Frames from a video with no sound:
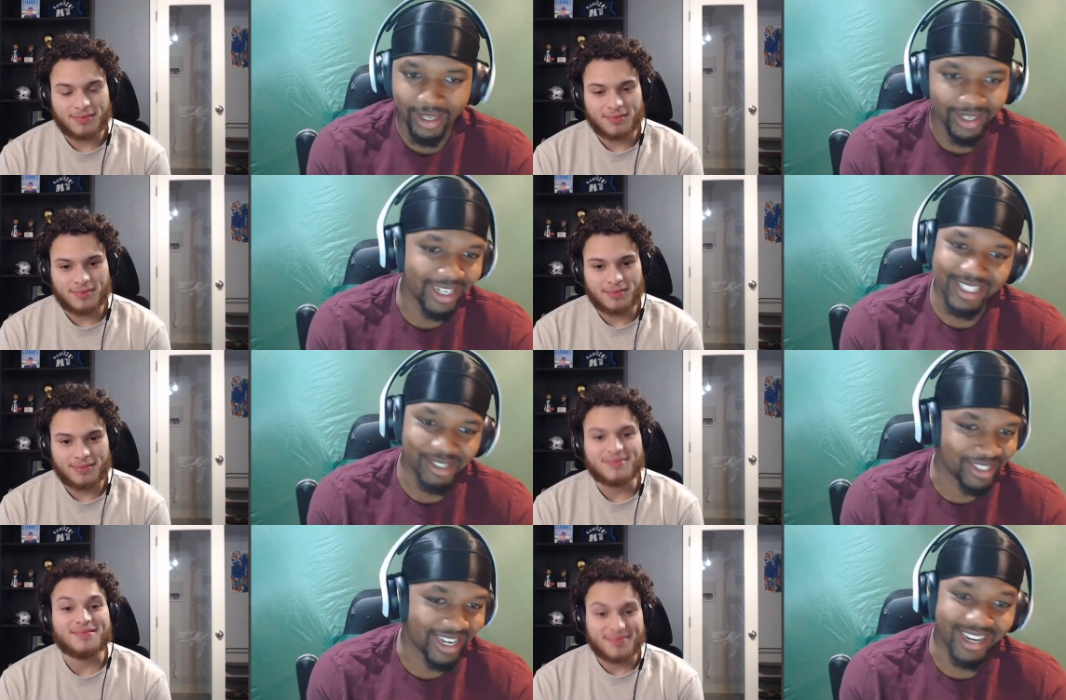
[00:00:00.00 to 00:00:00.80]
Speaker 1: unless
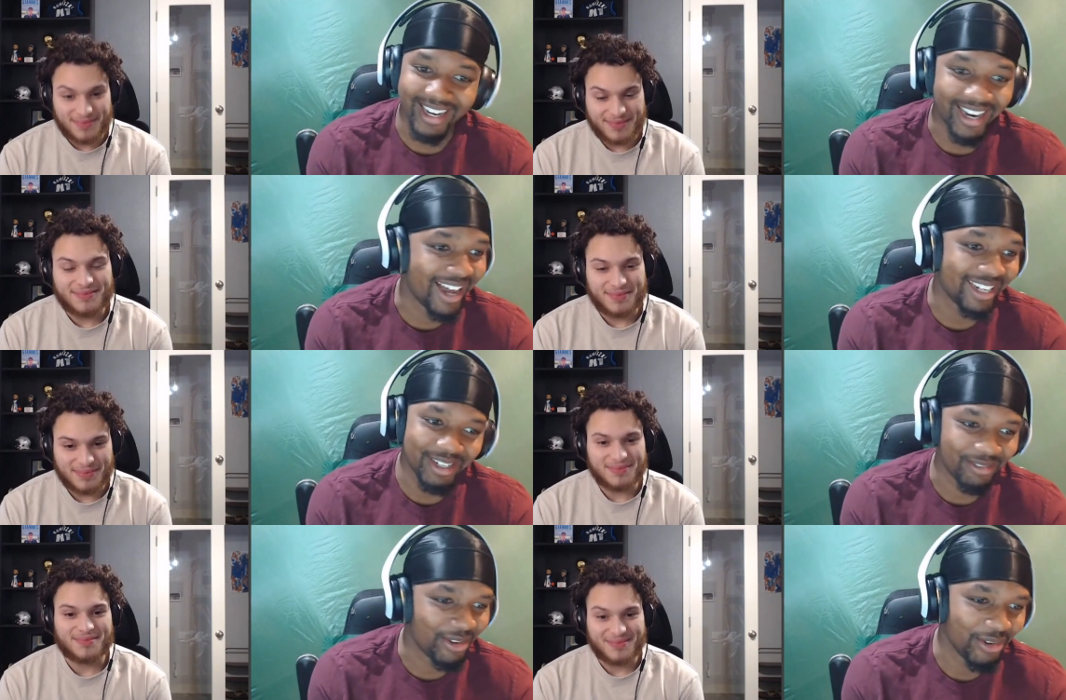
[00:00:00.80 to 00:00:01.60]
there's like a lot of
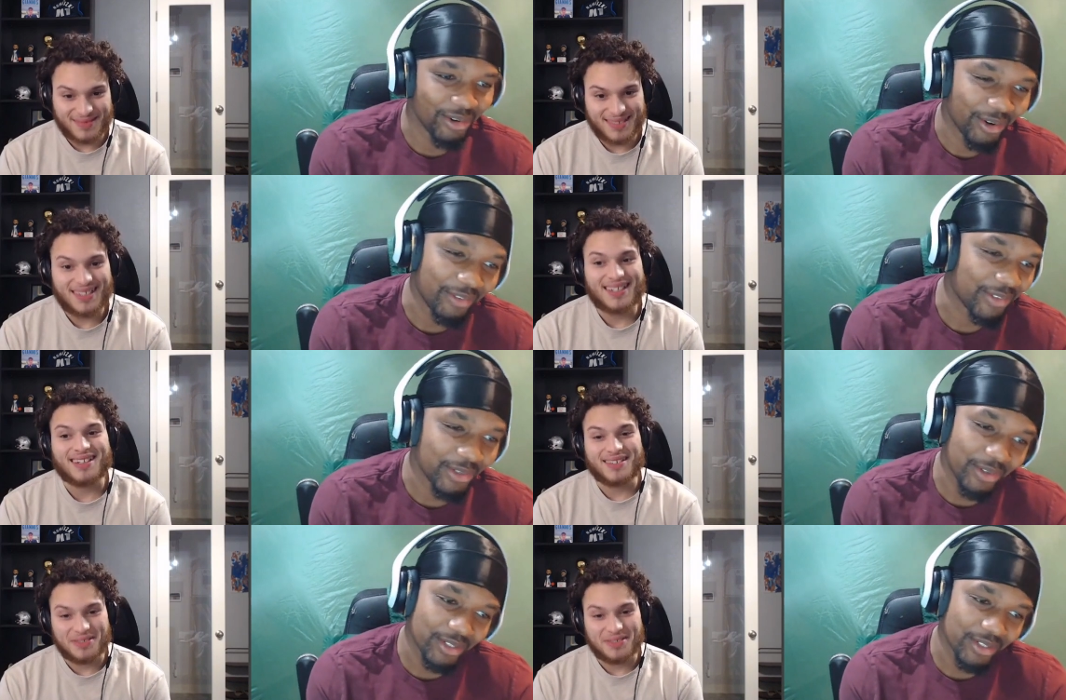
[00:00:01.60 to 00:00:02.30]
stuff going on off the court.